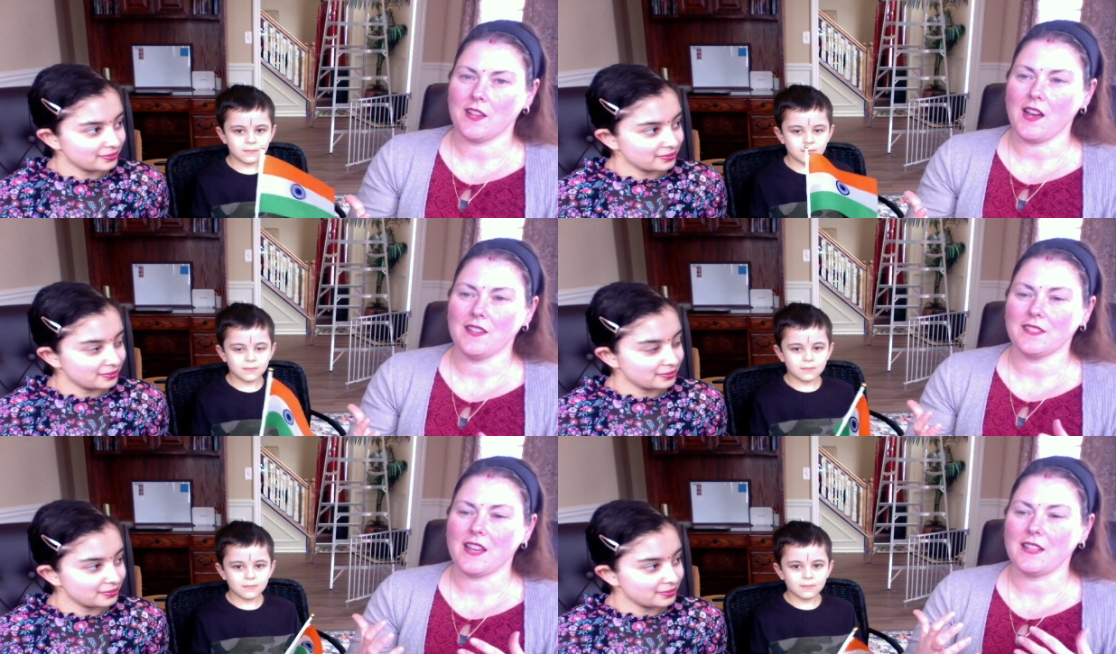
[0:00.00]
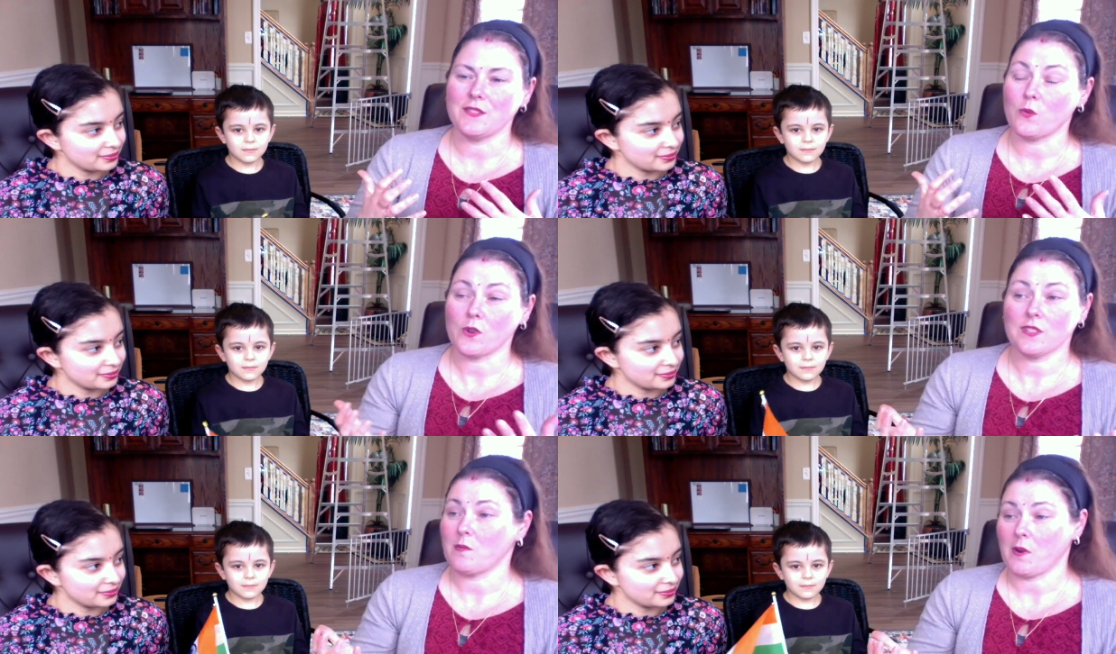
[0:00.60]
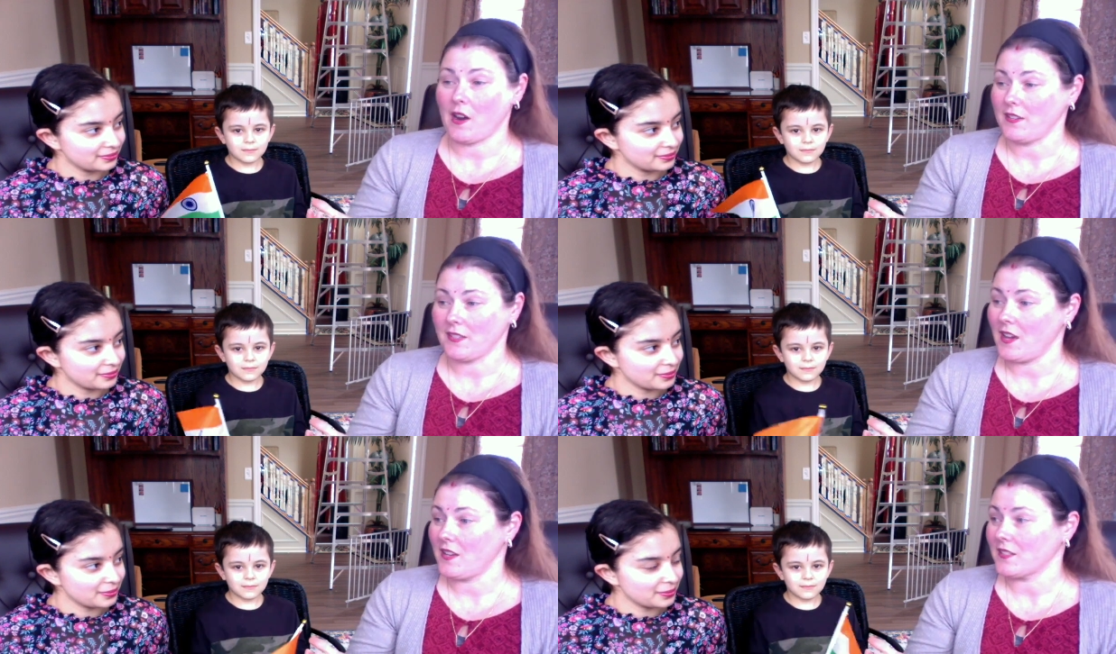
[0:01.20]
Speaker 1: us and or surprise
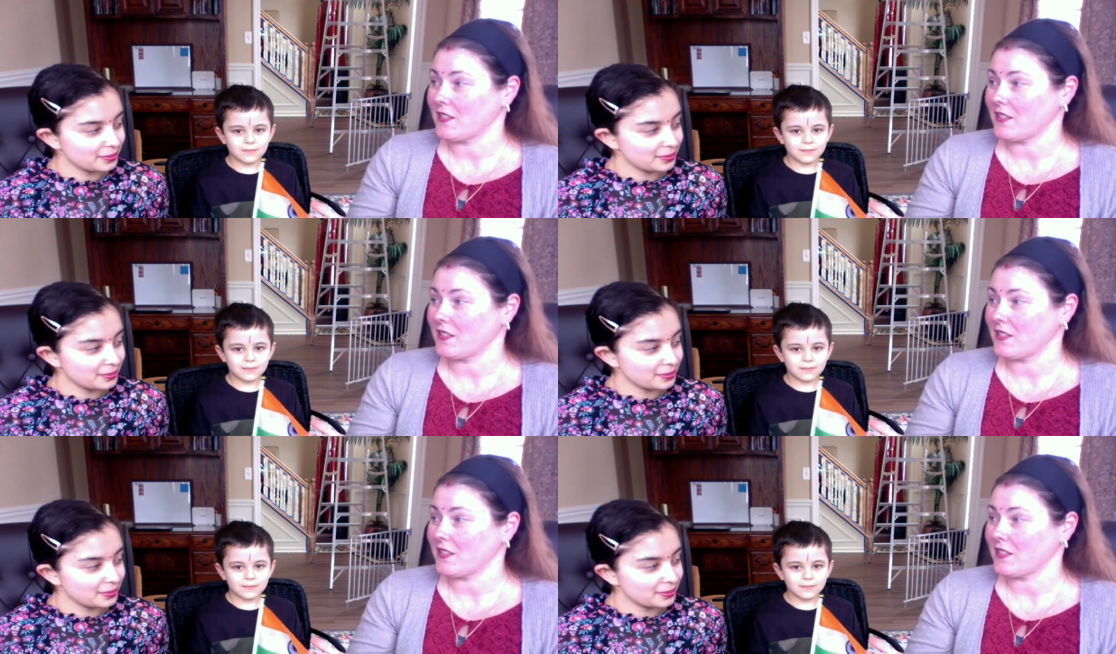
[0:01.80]
us.